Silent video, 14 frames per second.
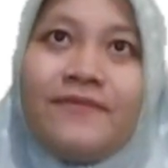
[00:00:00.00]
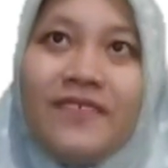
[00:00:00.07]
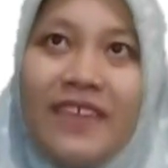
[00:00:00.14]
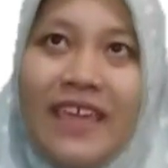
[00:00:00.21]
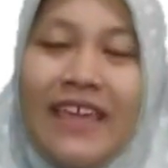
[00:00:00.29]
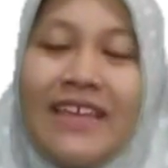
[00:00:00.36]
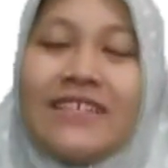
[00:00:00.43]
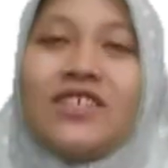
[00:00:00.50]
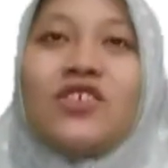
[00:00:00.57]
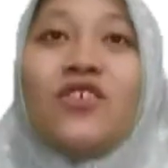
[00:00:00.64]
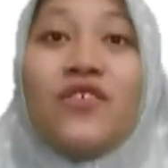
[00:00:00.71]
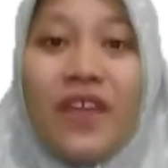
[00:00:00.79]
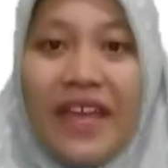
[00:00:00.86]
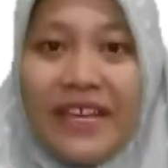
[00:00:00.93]
Okay, so
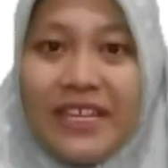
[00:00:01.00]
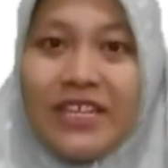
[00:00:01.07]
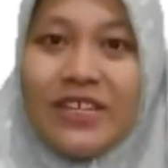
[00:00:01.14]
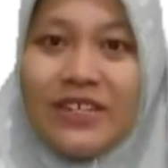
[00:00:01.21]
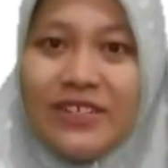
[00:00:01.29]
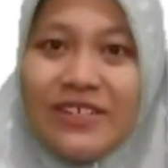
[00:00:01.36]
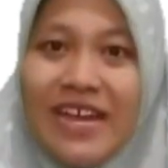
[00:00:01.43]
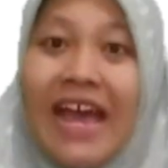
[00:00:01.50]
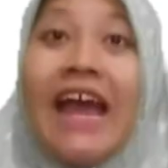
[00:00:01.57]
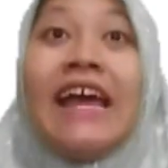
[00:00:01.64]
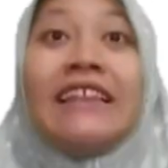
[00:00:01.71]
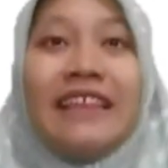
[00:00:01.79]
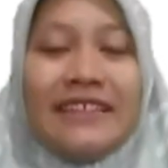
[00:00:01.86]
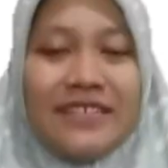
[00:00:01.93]
thank you.
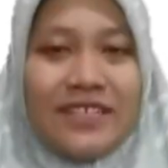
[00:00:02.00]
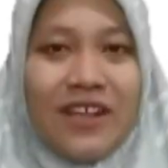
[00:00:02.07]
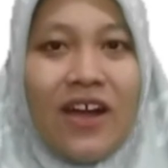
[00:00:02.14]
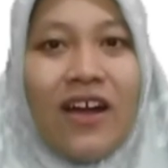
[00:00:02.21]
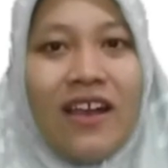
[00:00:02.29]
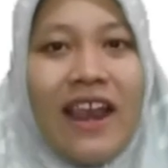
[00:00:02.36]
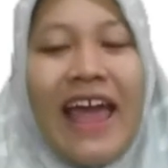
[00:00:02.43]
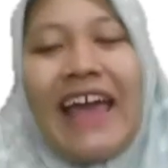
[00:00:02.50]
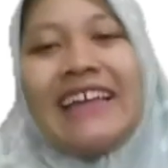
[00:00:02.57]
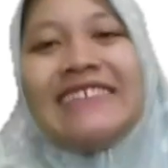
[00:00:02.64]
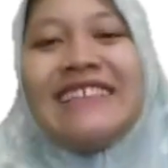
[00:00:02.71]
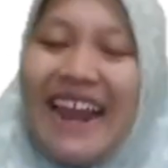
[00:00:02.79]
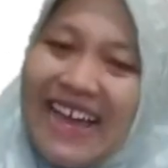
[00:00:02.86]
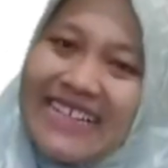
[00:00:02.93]
That's all,
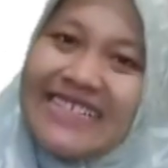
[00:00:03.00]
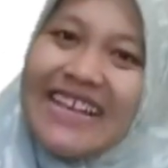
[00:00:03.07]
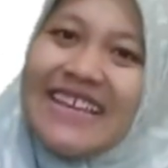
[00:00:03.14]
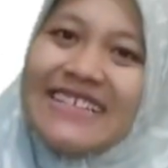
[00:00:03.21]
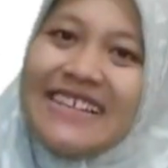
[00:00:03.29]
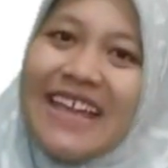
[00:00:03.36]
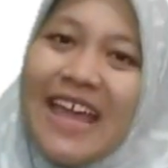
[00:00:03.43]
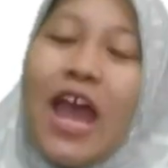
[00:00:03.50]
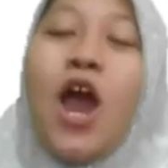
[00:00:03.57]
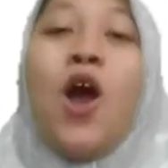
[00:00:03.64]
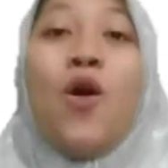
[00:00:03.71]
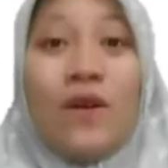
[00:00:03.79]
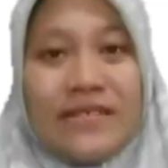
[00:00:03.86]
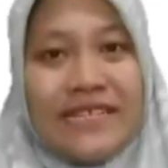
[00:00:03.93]
and the last I say,
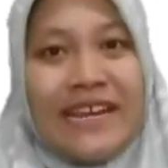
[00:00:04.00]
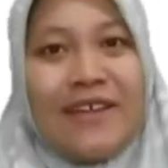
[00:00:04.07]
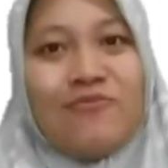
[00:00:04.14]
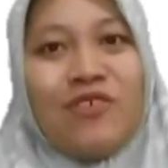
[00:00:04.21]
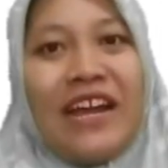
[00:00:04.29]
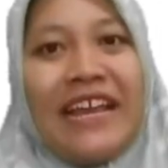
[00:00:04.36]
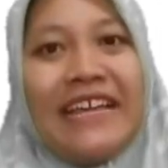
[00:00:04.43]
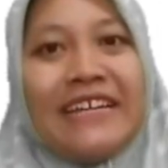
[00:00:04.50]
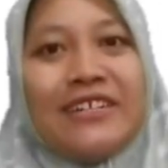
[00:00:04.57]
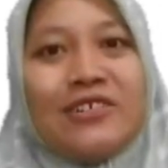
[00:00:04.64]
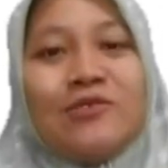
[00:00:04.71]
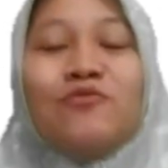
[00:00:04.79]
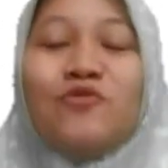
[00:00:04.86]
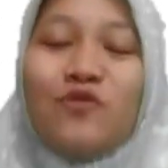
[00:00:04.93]

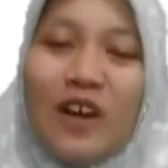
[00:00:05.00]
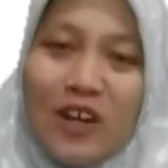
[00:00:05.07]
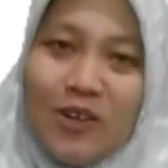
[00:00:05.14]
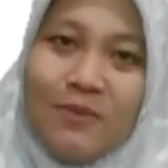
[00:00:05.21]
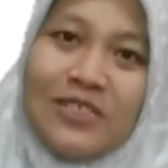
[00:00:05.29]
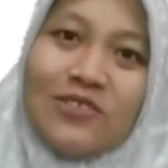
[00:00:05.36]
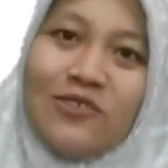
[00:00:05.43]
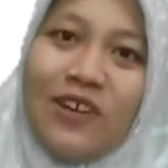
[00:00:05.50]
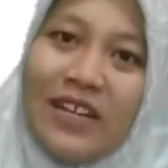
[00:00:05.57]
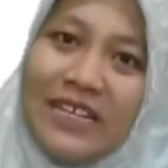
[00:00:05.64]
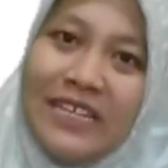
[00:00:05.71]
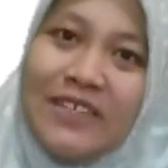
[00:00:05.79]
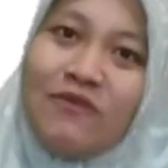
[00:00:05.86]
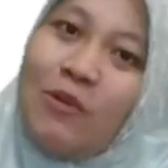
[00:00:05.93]
wassalamualaikum
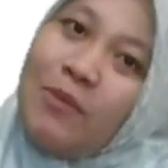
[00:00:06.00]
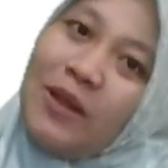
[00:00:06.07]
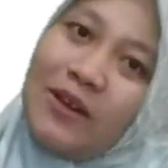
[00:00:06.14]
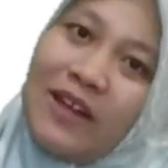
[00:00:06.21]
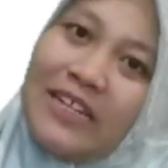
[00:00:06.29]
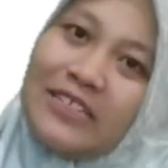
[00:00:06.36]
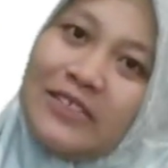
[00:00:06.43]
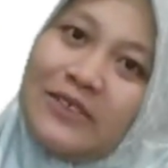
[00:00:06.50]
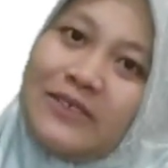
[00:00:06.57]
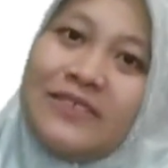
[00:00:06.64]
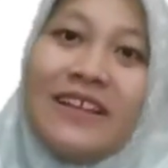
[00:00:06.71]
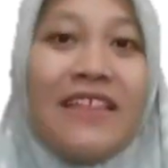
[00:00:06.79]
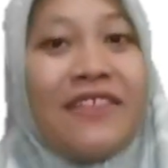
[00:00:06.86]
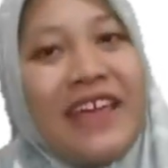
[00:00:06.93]
warahmatullahi wabarakatuh.
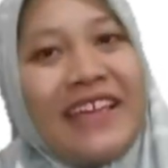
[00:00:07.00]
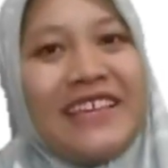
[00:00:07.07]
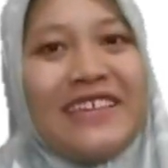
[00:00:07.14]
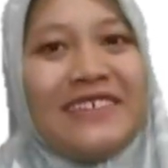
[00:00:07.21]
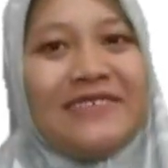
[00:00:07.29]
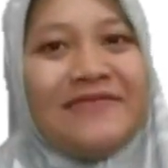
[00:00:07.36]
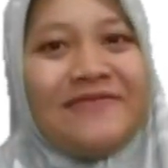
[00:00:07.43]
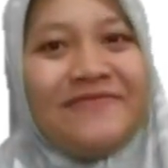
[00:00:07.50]
Thank you.